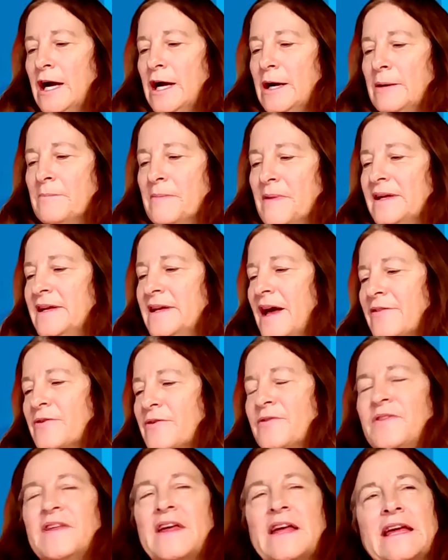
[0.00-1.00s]
Um,
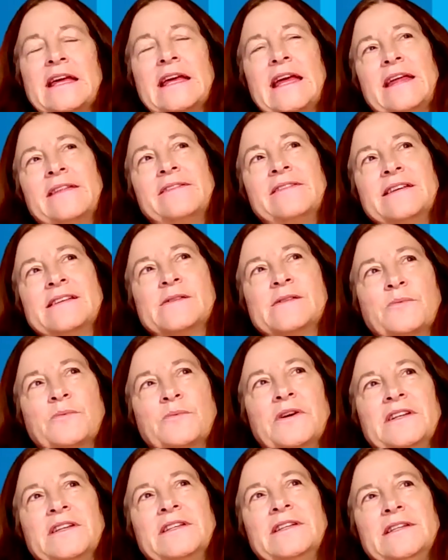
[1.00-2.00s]
another thing, and this
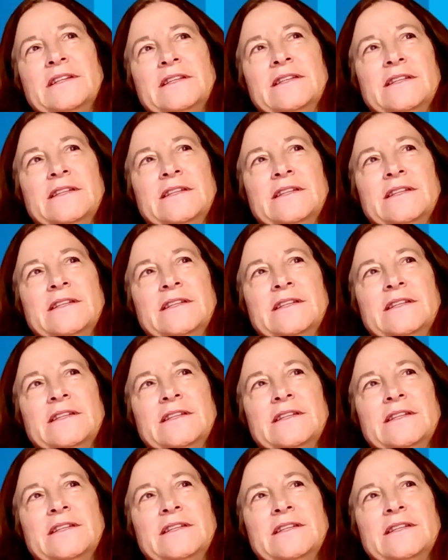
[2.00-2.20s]
would